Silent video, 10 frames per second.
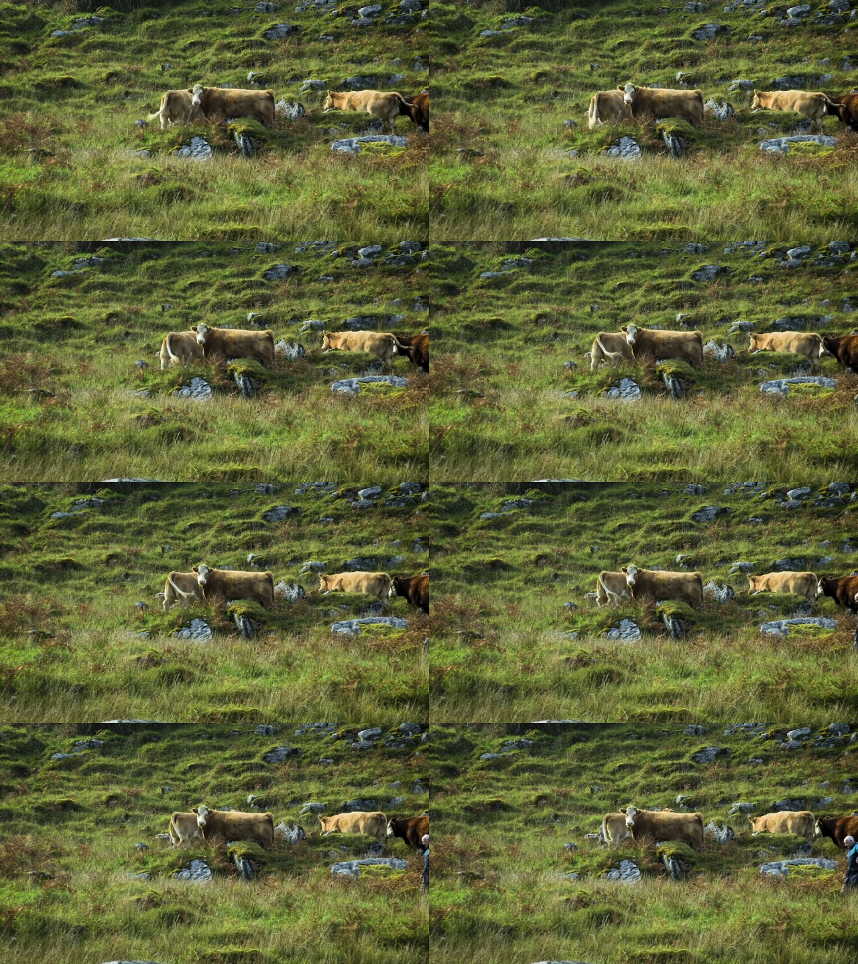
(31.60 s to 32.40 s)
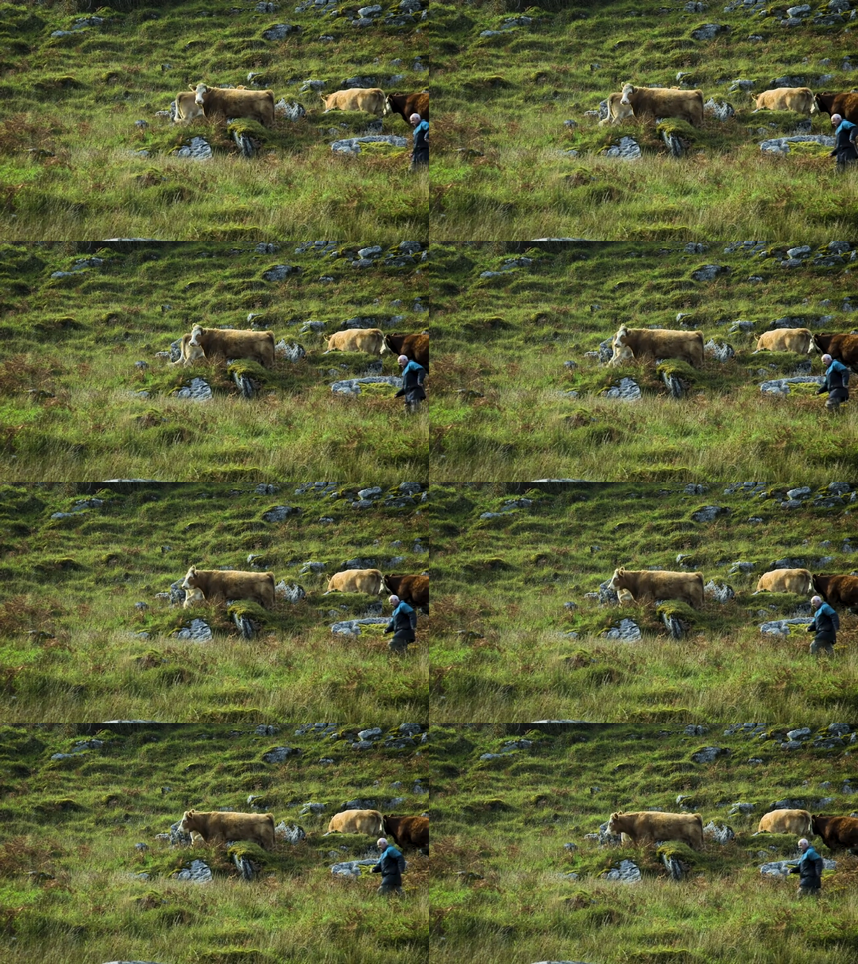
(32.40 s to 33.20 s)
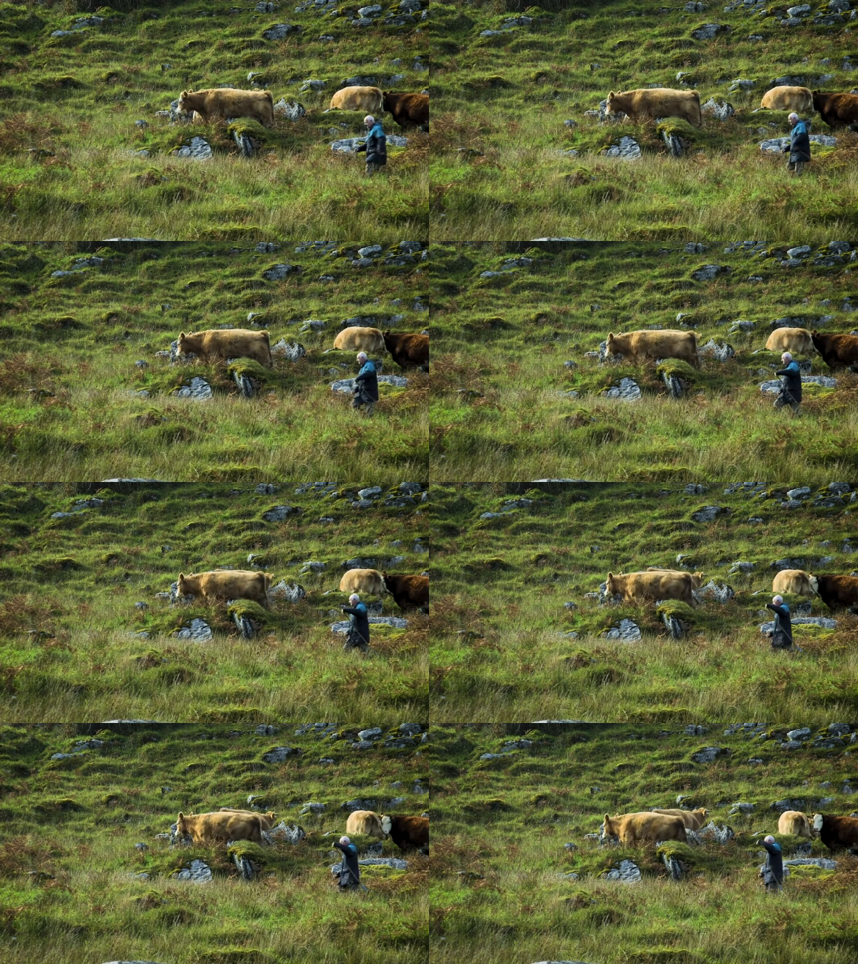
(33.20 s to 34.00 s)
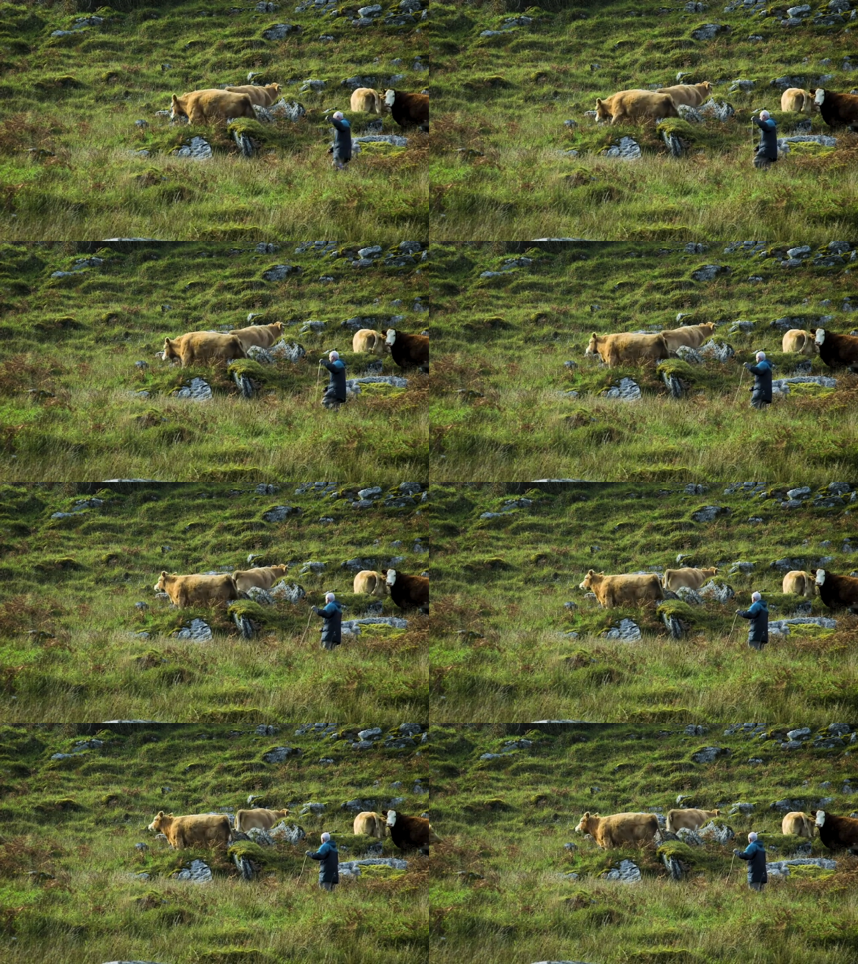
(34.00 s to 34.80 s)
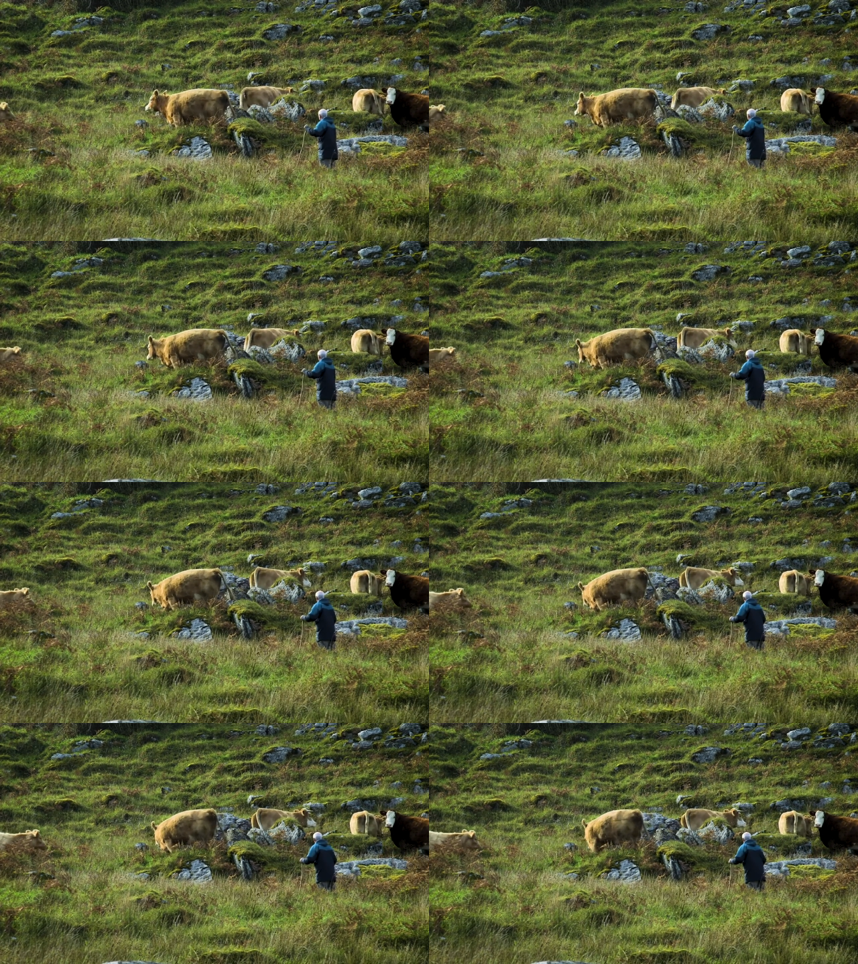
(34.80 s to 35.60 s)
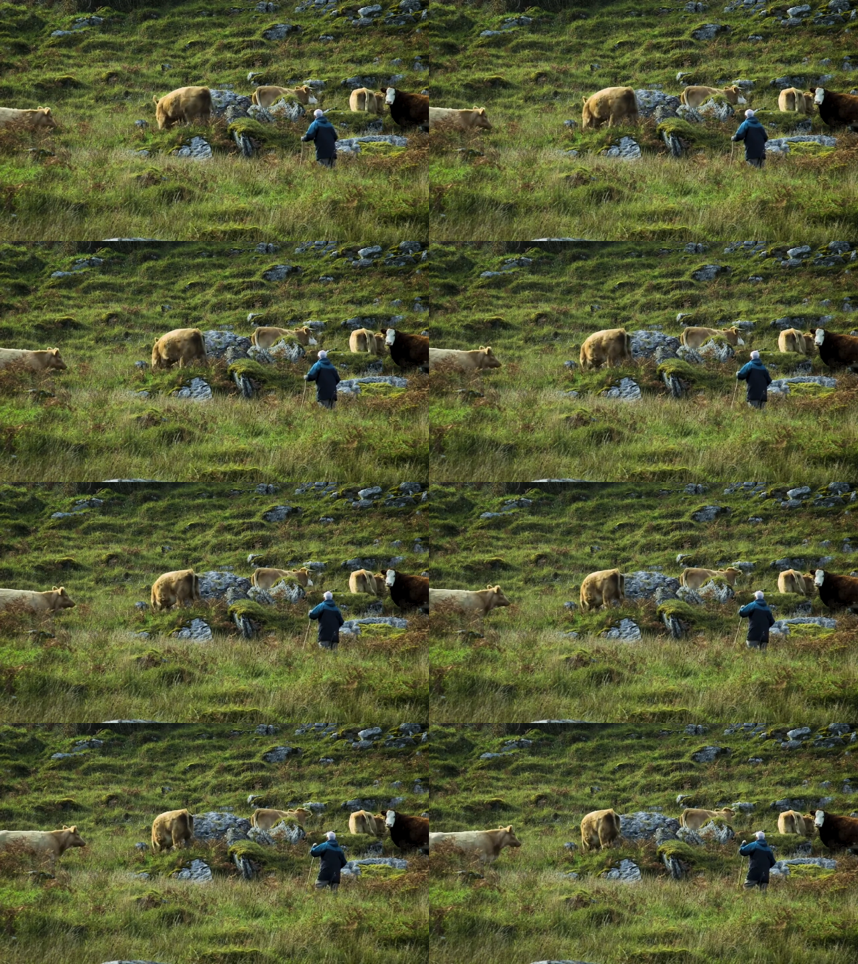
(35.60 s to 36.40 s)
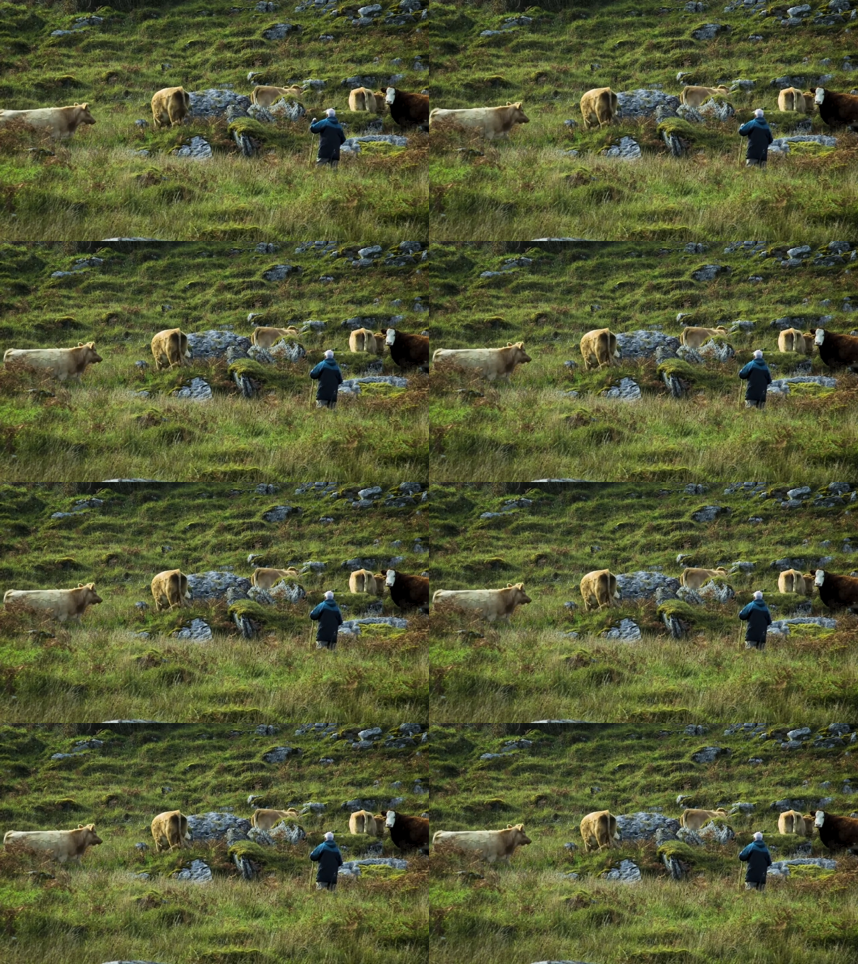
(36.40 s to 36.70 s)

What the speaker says: Nobody's mouth can be seen.